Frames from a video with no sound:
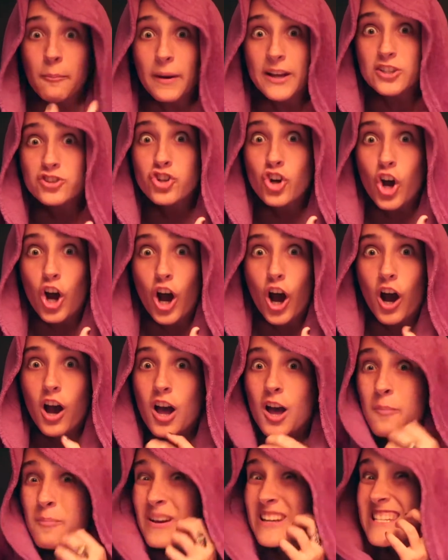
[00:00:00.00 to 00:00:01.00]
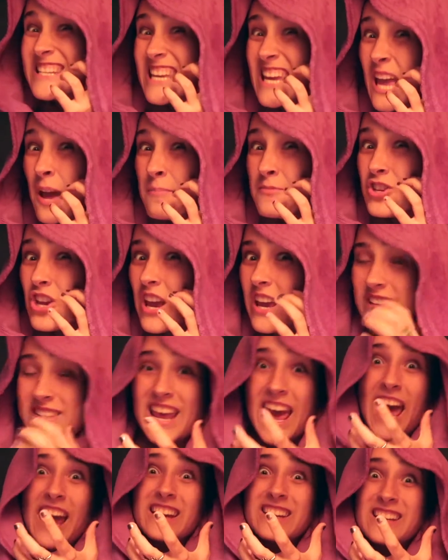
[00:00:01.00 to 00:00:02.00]
my jaw, my TMJ is
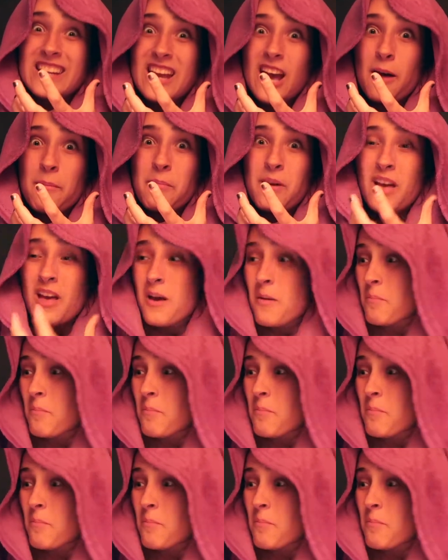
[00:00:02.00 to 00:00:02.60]
acting up,